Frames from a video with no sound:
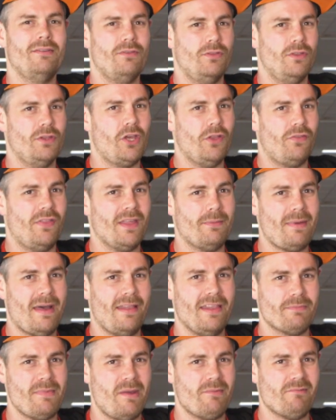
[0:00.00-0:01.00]
The good thing about
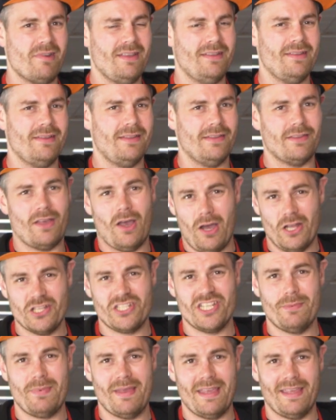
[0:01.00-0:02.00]
this memory, it's
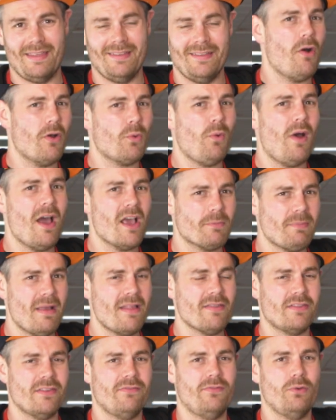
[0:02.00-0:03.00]
RGB. Quite
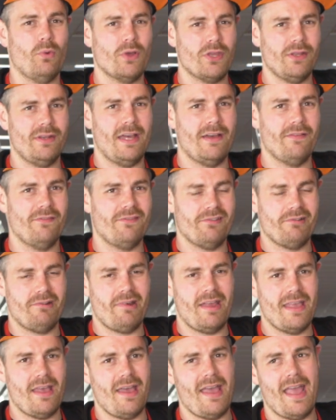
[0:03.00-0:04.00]
expensive for what you'd have for a
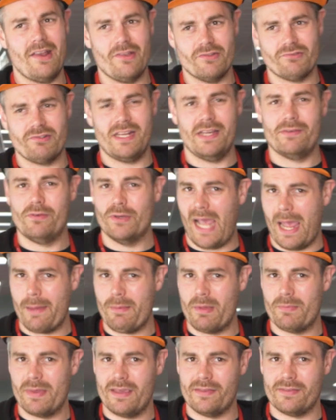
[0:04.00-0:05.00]
entry-level
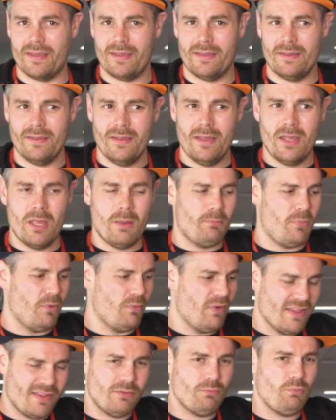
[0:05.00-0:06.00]
gaming PC, but
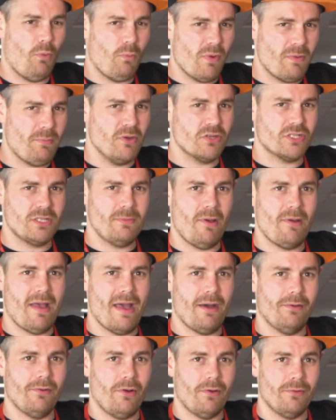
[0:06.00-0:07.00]
this is what we pushed the boat
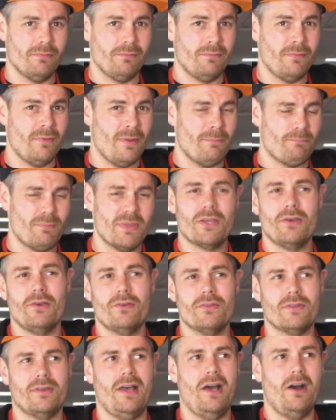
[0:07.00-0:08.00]
out on because
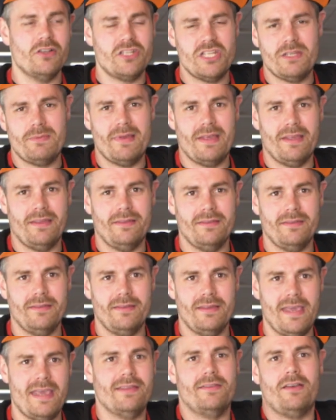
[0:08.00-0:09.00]

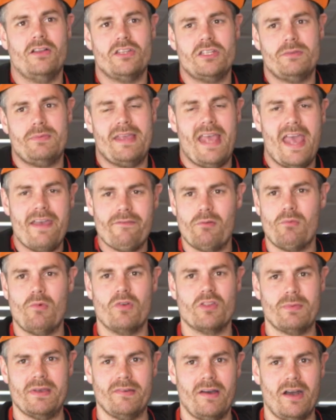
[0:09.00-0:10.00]
RGB. It is RGB. Everyone wants
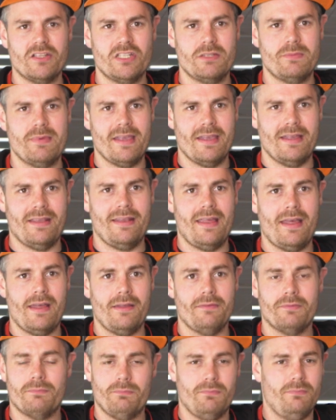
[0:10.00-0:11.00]
a bit of RGB in their
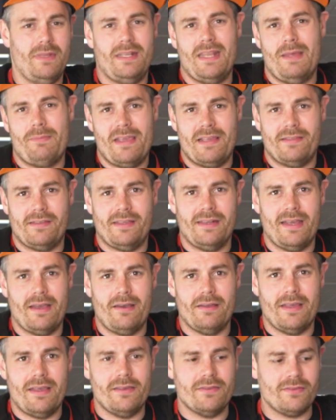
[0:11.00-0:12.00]
PC
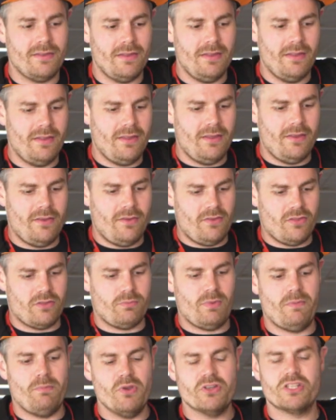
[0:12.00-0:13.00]
nowadays.
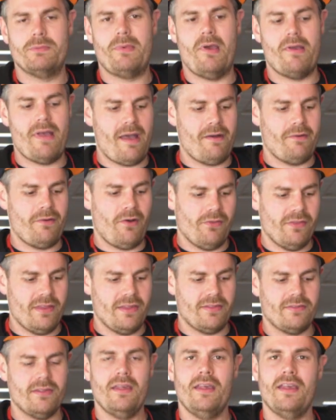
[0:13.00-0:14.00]
We've pushed the boat out on this
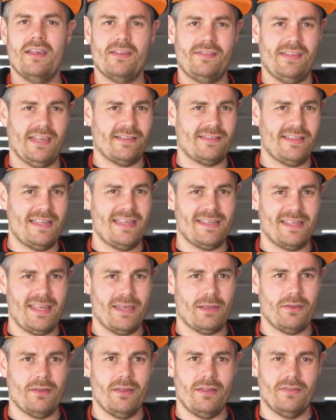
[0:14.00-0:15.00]
16 gig
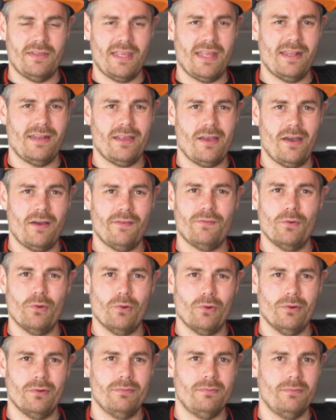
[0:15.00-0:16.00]

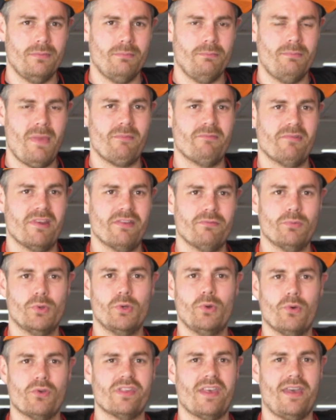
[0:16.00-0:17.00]
DDR4 memory from
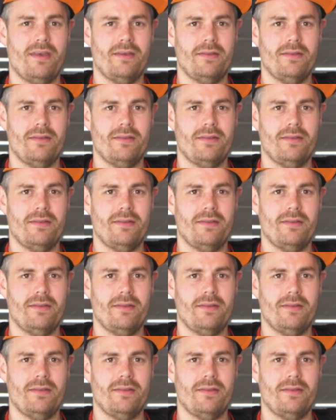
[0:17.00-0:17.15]
Corsair.